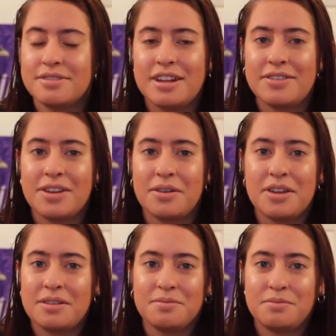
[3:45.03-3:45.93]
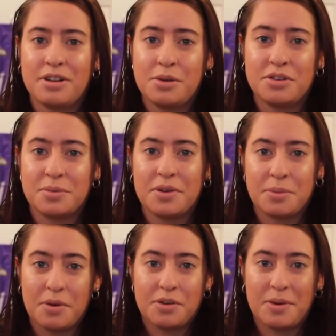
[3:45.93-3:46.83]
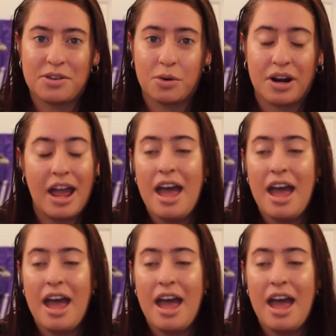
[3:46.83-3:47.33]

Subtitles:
even though that pretty much was most of my story,